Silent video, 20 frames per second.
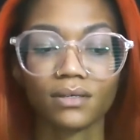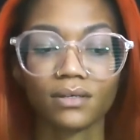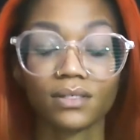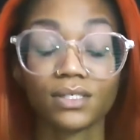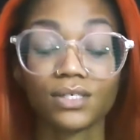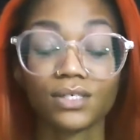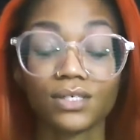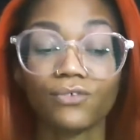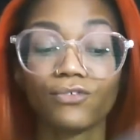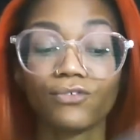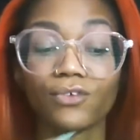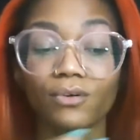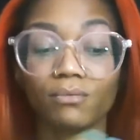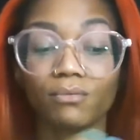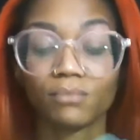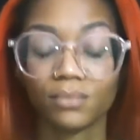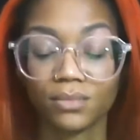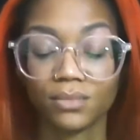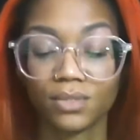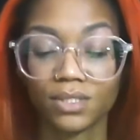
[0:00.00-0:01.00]
So
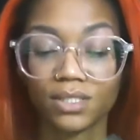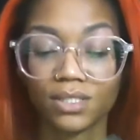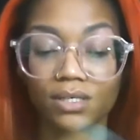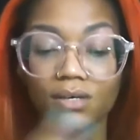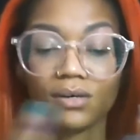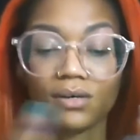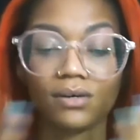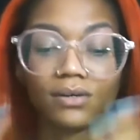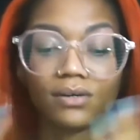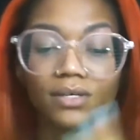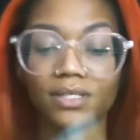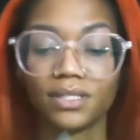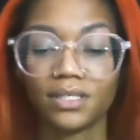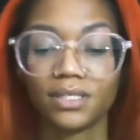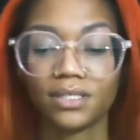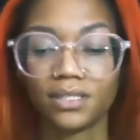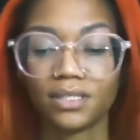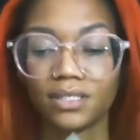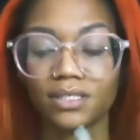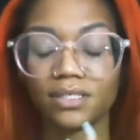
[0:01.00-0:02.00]
from the song and
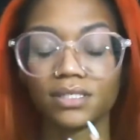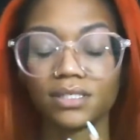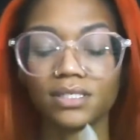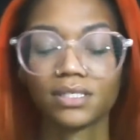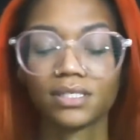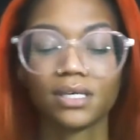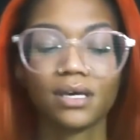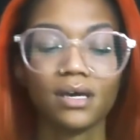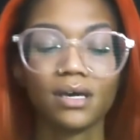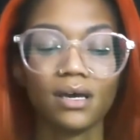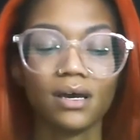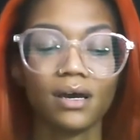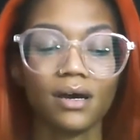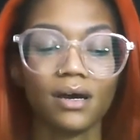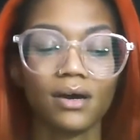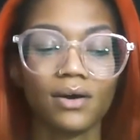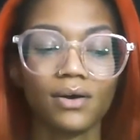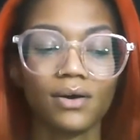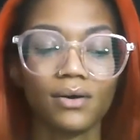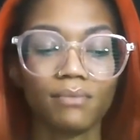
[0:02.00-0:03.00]
then this,
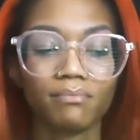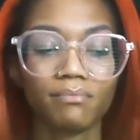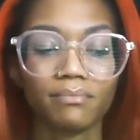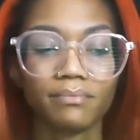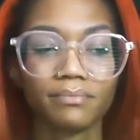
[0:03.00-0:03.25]
um,